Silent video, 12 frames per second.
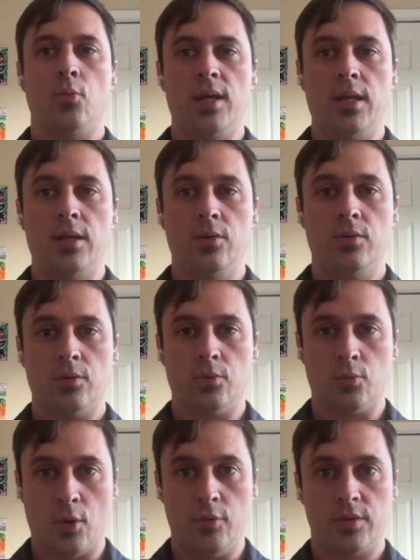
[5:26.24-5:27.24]
We
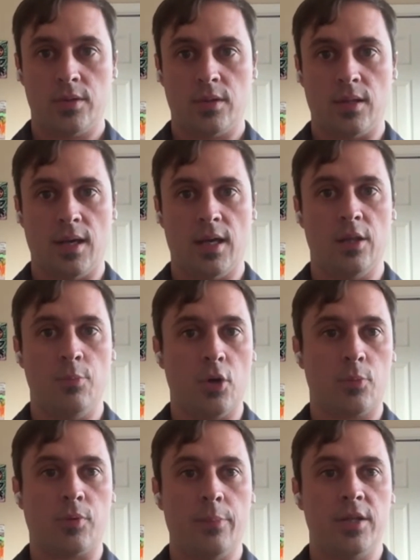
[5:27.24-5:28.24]
wrote the
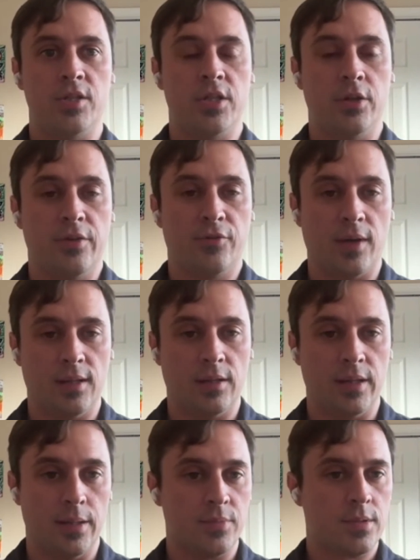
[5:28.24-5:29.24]
book Prompt Engineering for
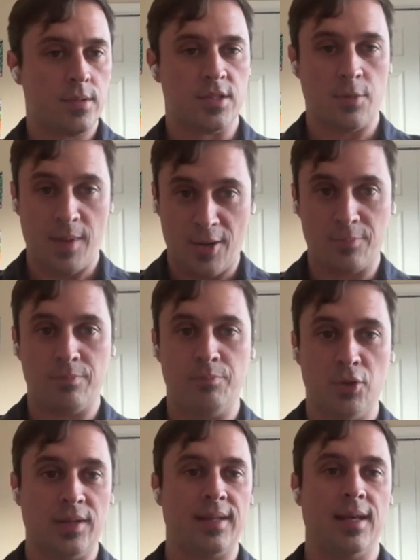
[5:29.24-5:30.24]
LLMs. It's about
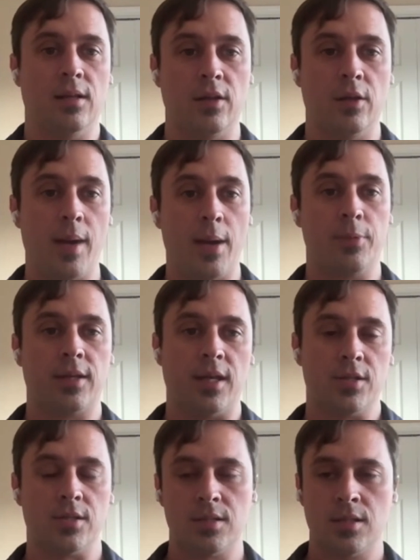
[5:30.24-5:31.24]
building LLM
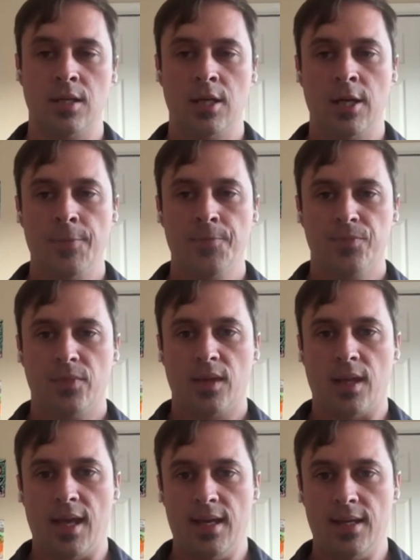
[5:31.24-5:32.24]
applications.
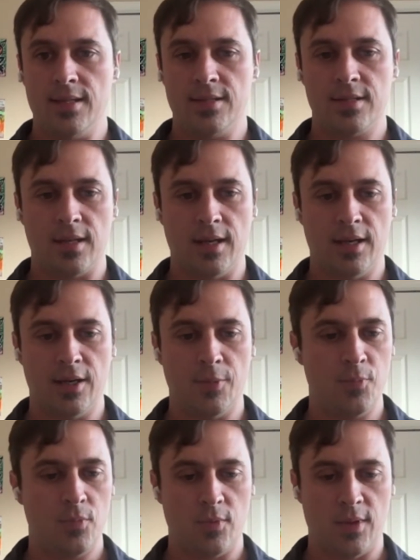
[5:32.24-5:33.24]
And
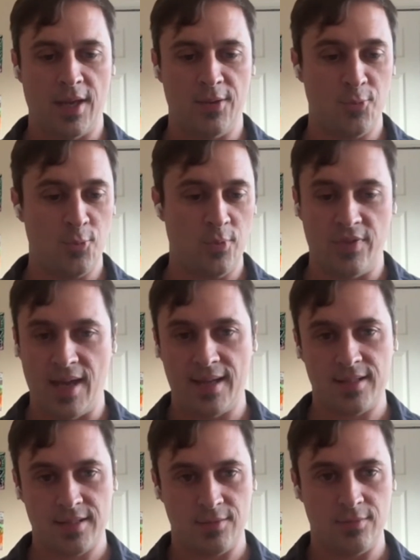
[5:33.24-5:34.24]
with
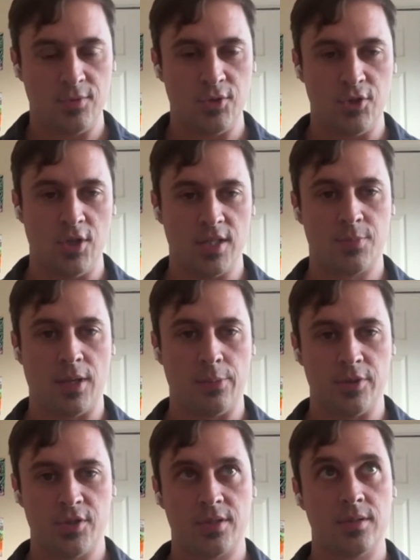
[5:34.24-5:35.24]
that, just
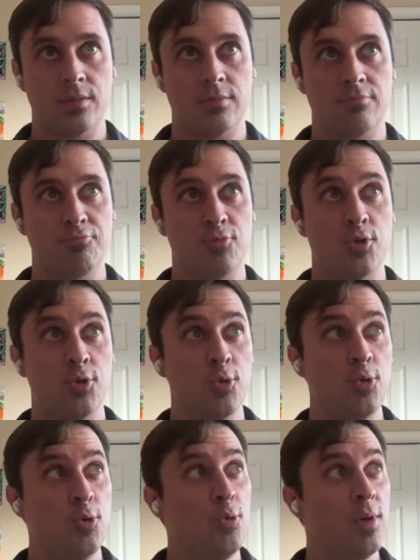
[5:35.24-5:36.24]
published
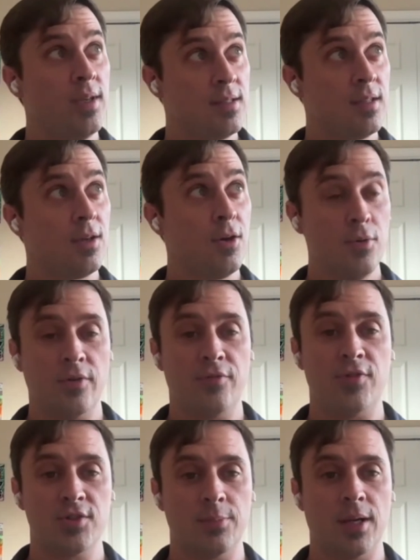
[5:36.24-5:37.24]
2 weeks ago,
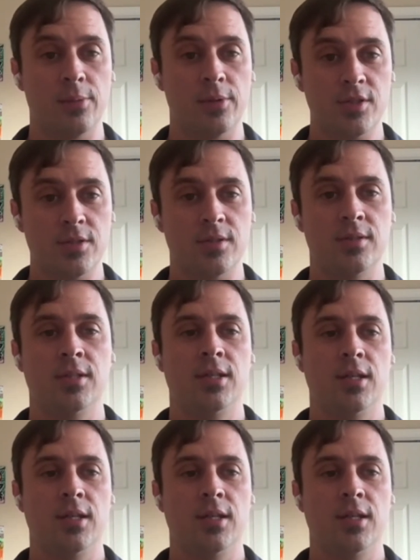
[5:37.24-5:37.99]
officially published.